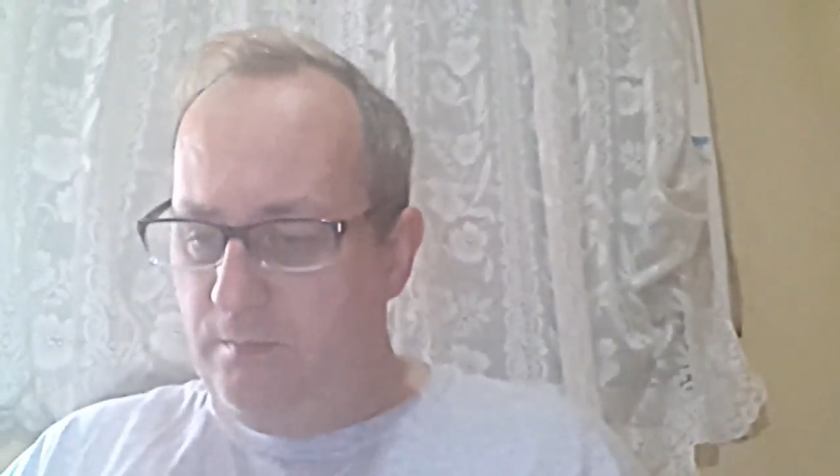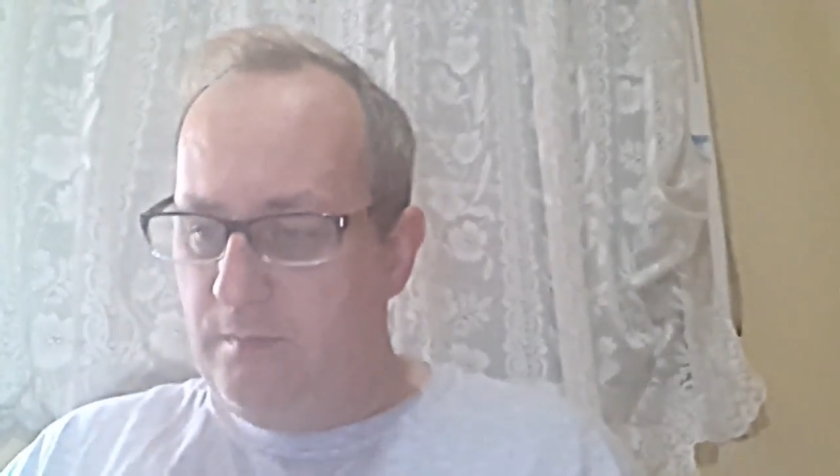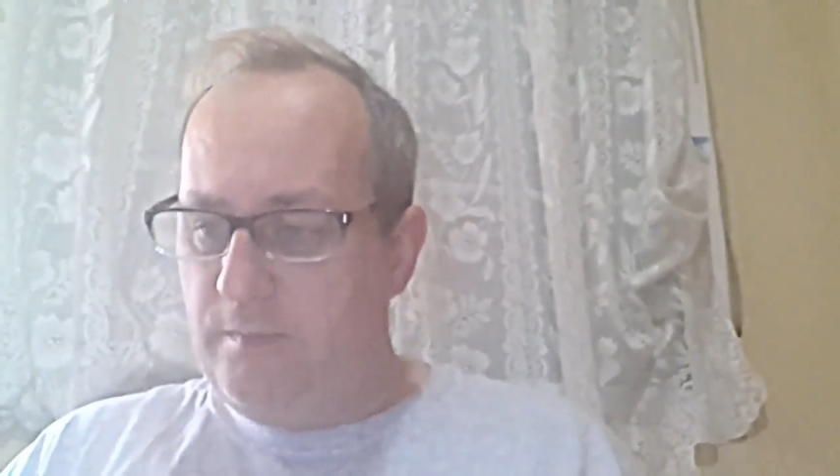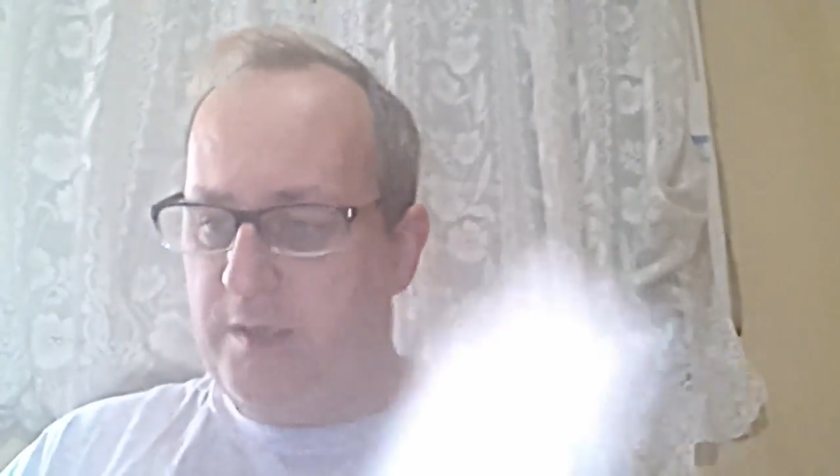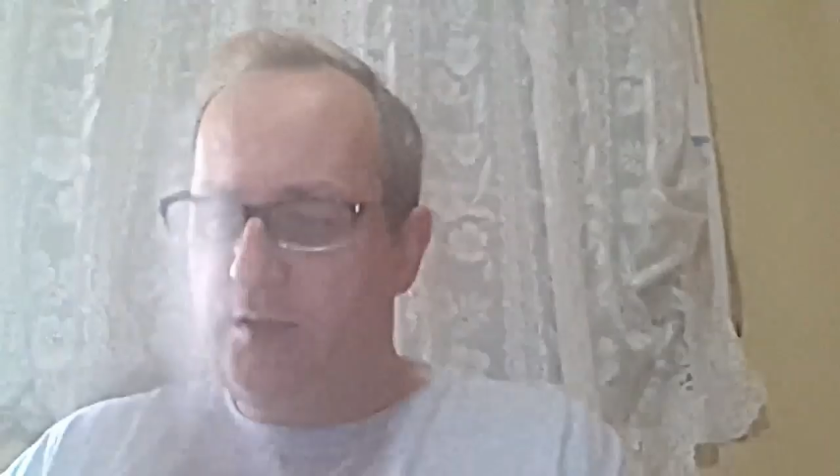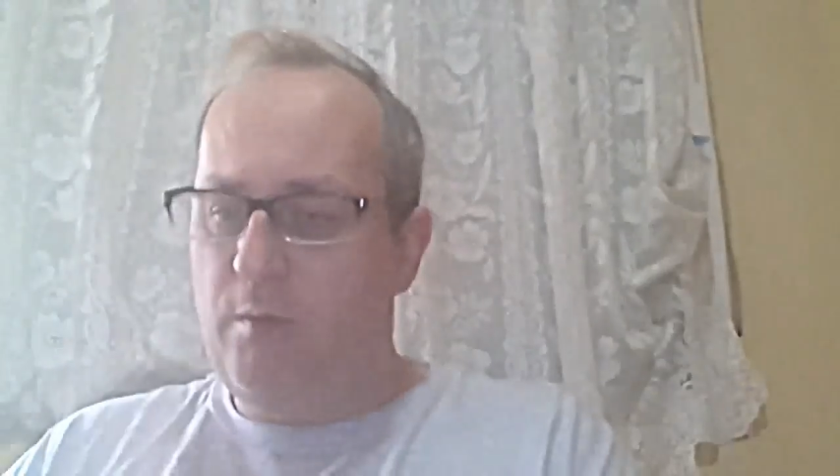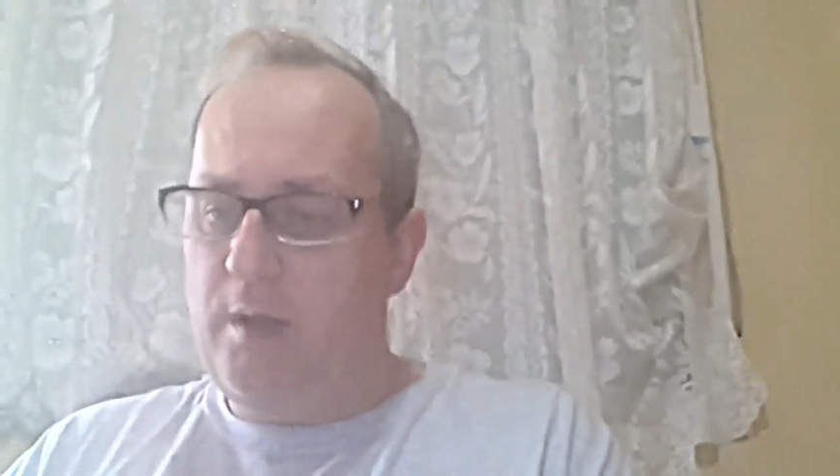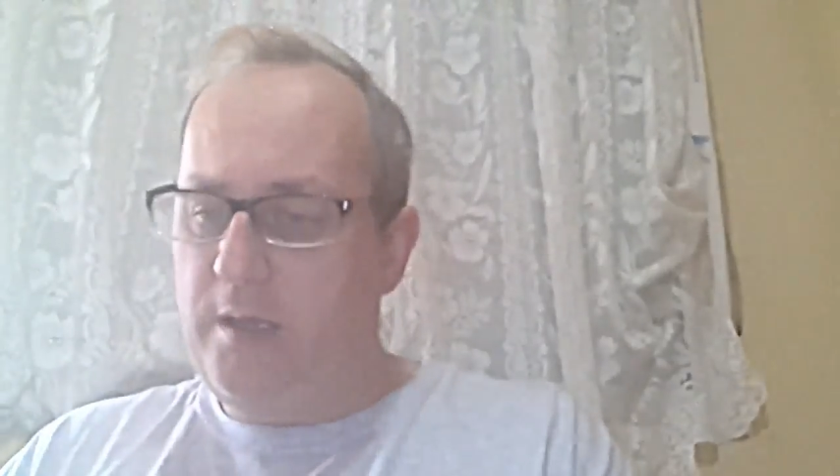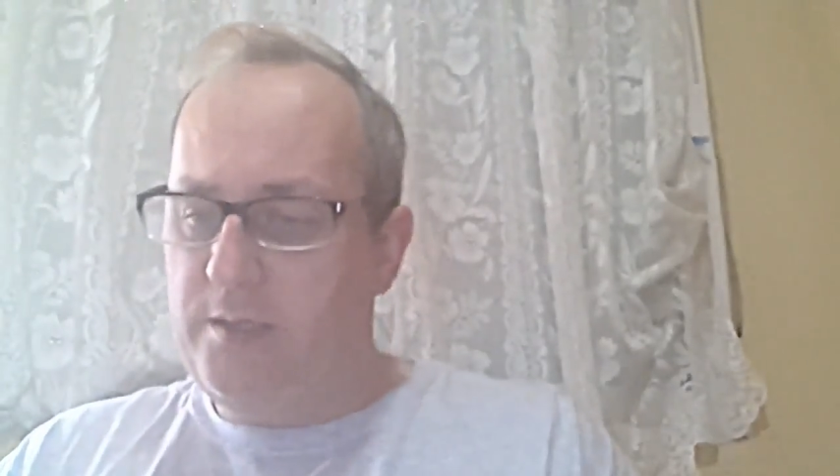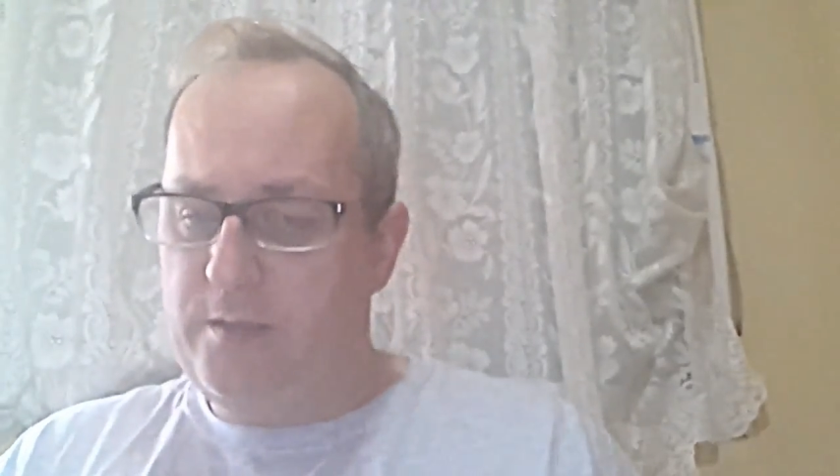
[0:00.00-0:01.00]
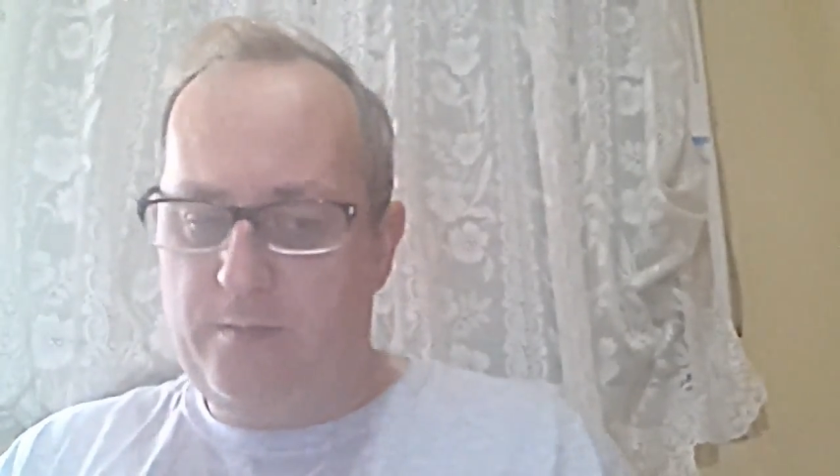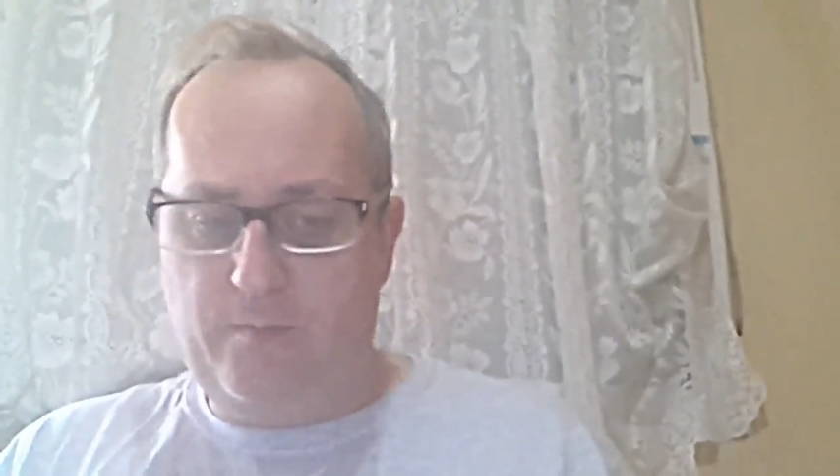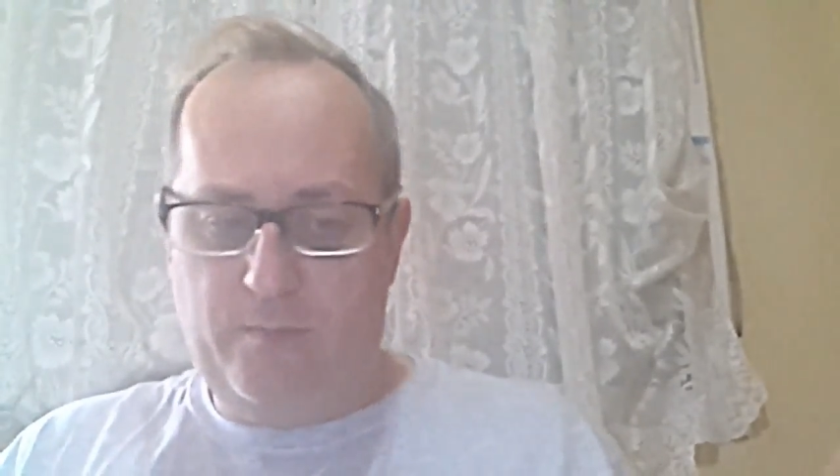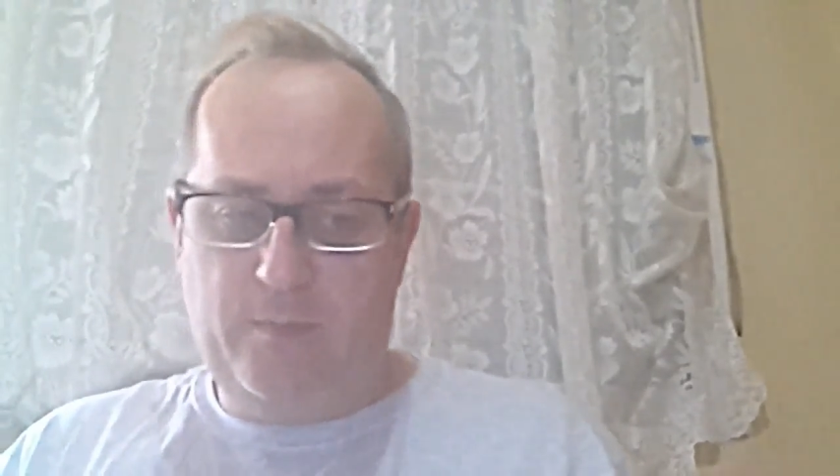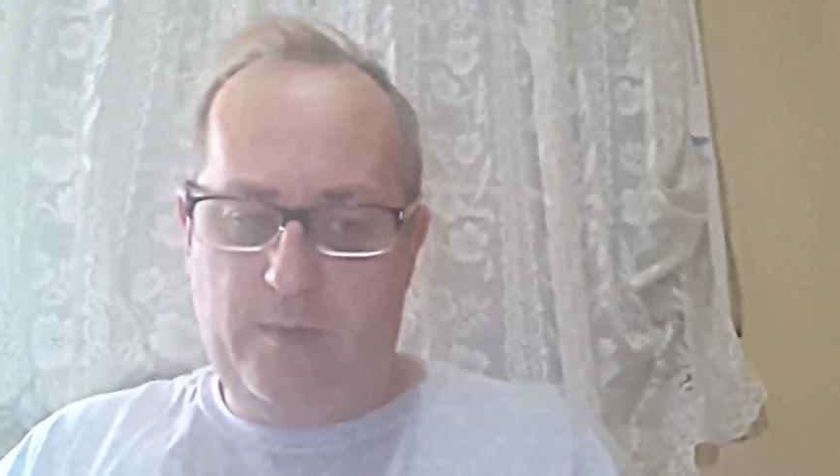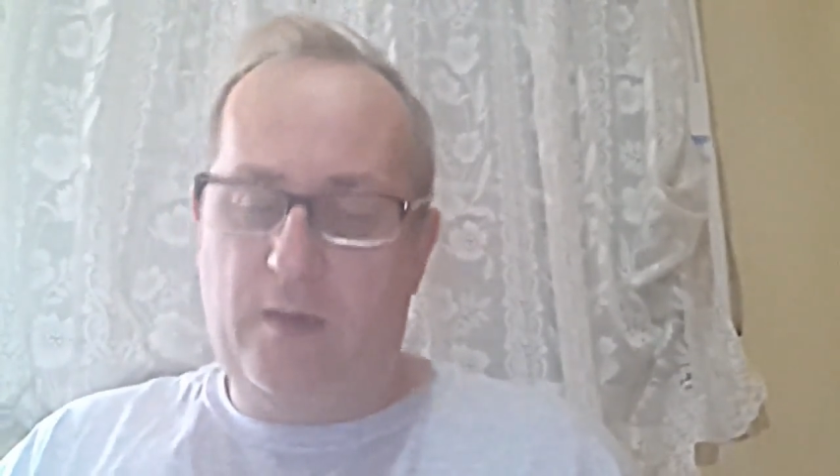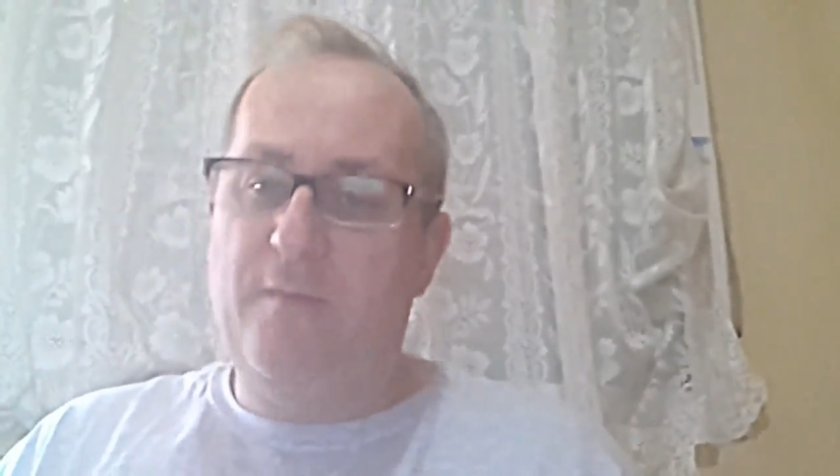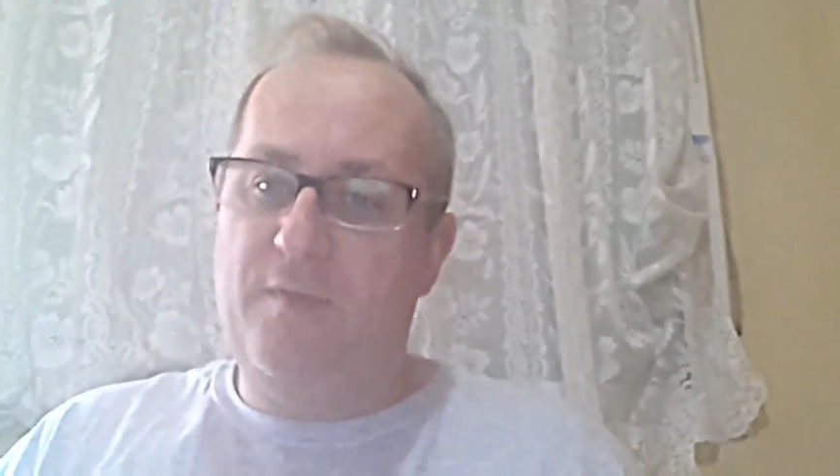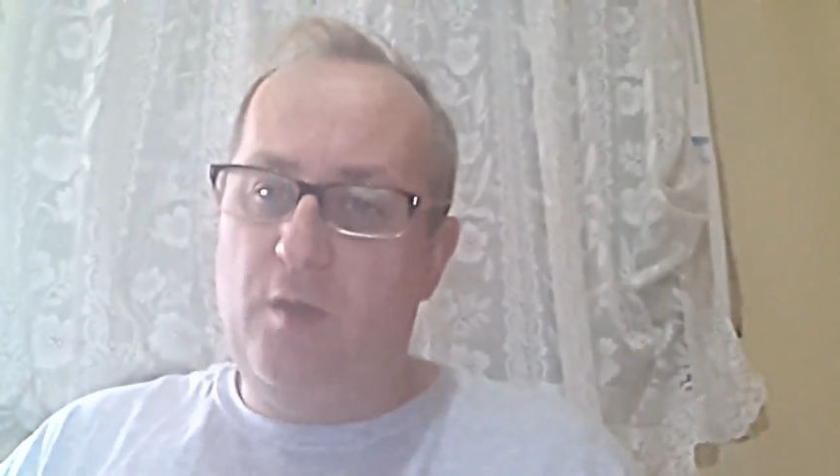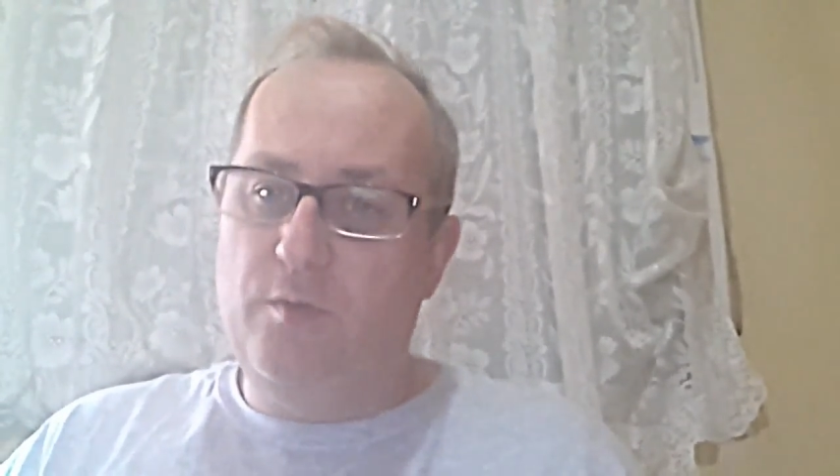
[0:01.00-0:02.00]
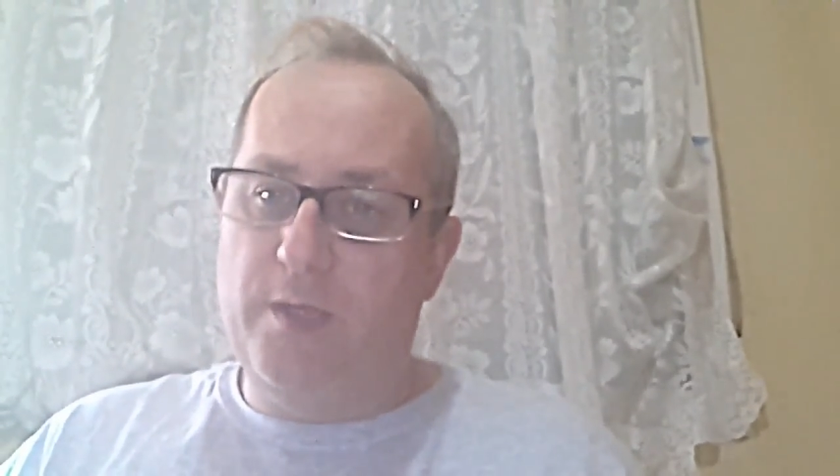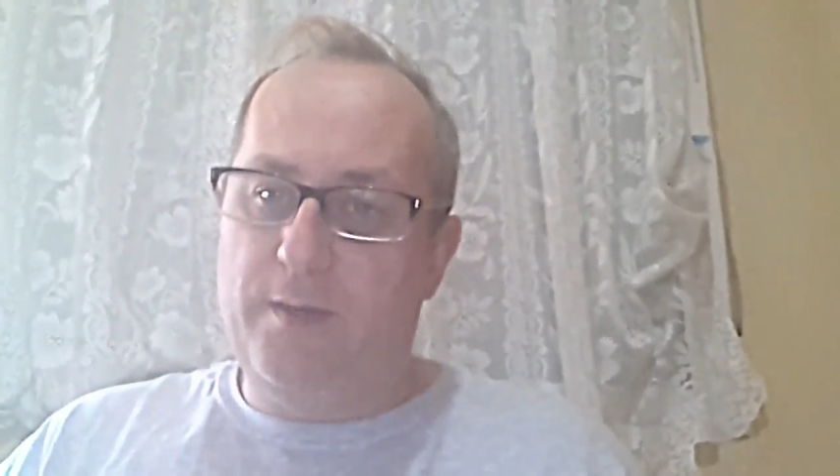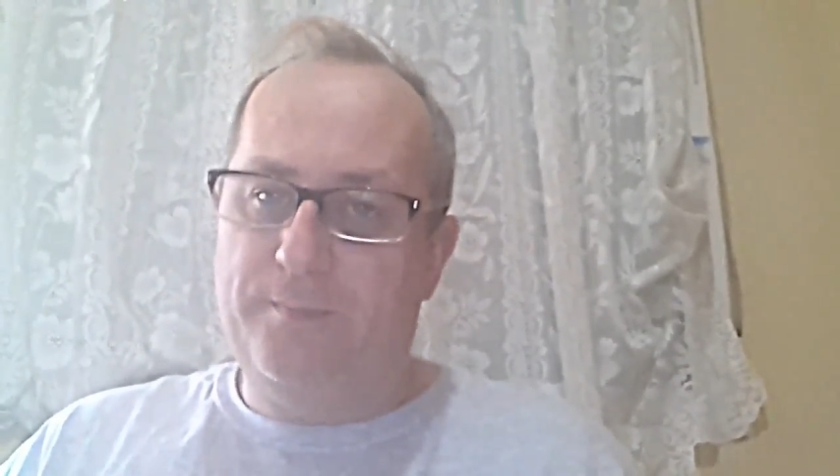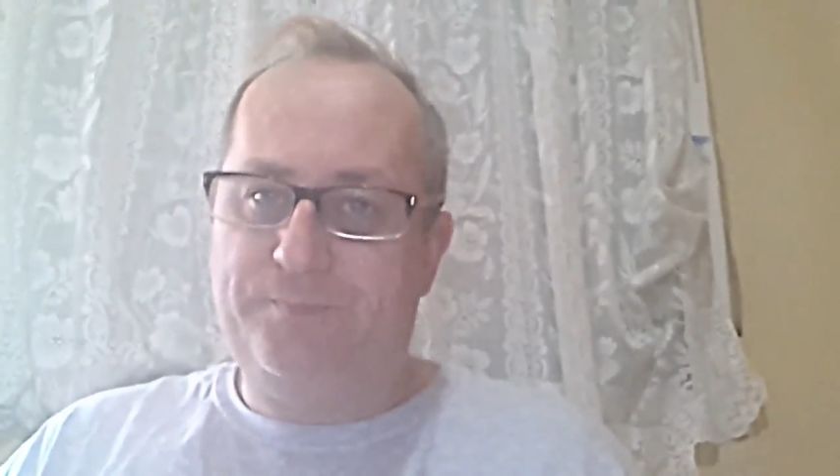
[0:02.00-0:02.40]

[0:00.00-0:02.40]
This is why it's confusing.